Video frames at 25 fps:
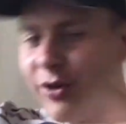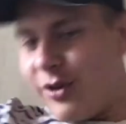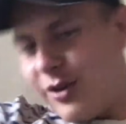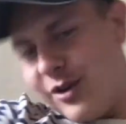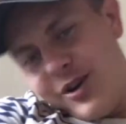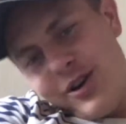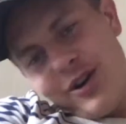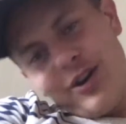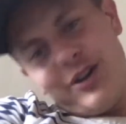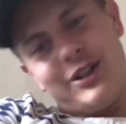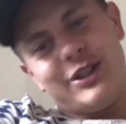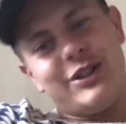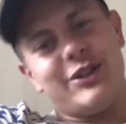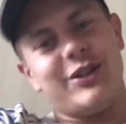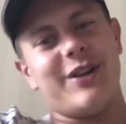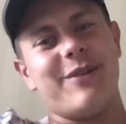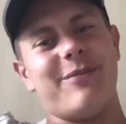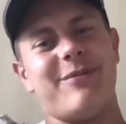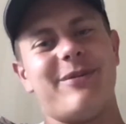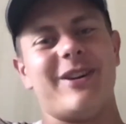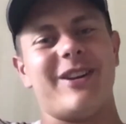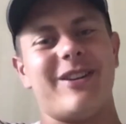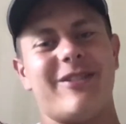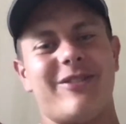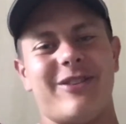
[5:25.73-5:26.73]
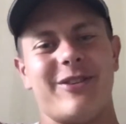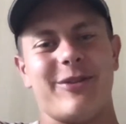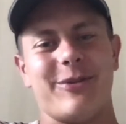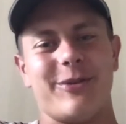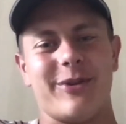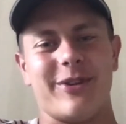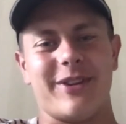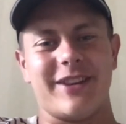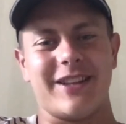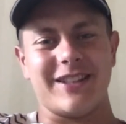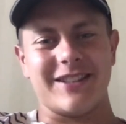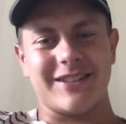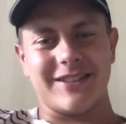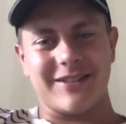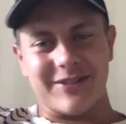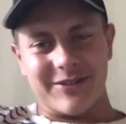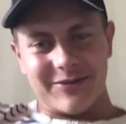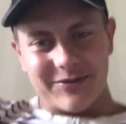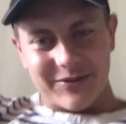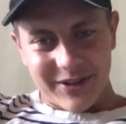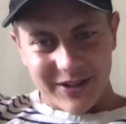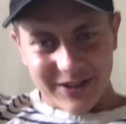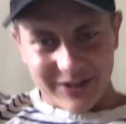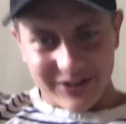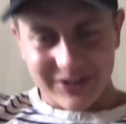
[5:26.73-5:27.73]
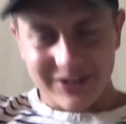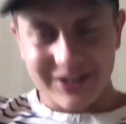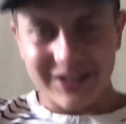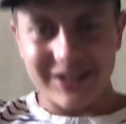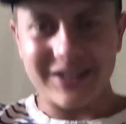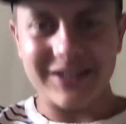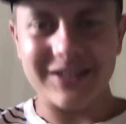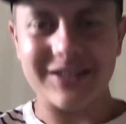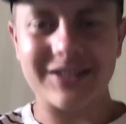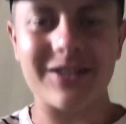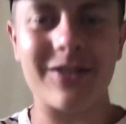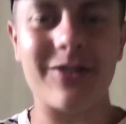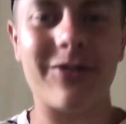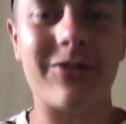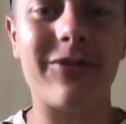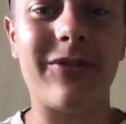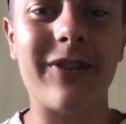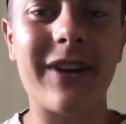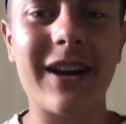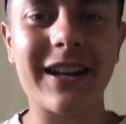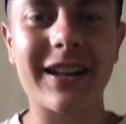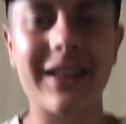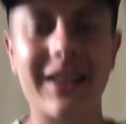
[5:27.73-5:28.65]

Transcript: another great benefit with this meal is the fact